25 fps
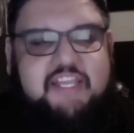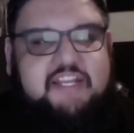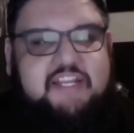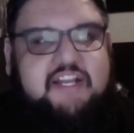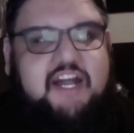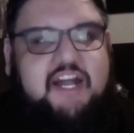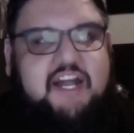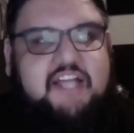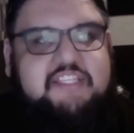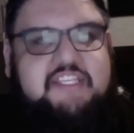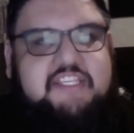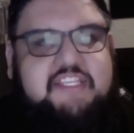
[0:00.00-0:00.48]

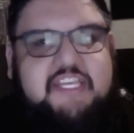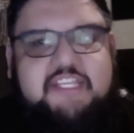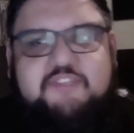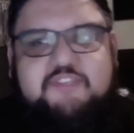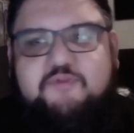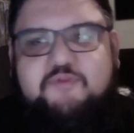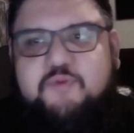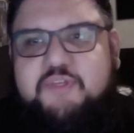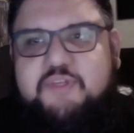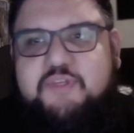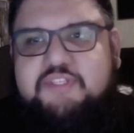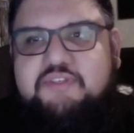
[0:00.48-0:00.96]
context,
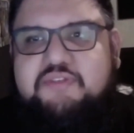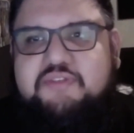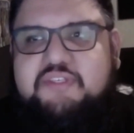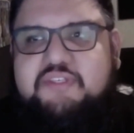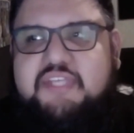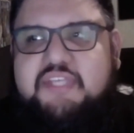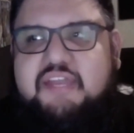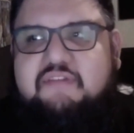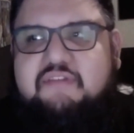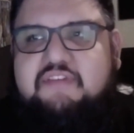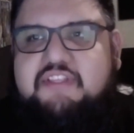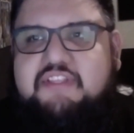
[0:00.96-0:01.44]
once you see
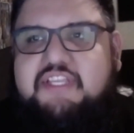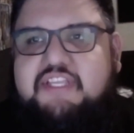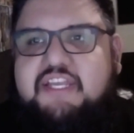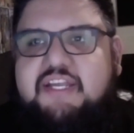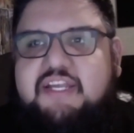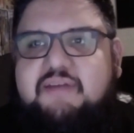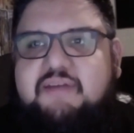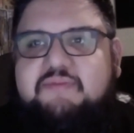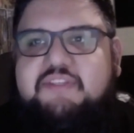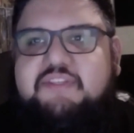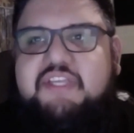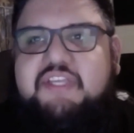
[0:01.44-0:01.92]
everything
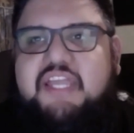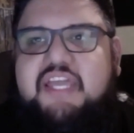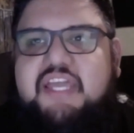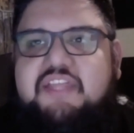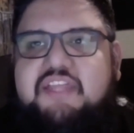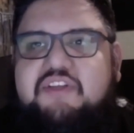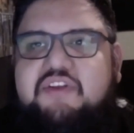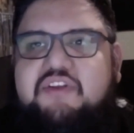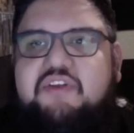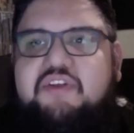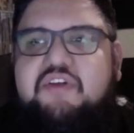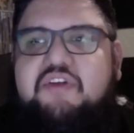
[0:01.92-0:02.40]
come
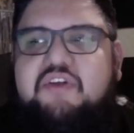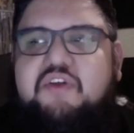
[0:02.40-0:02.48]
together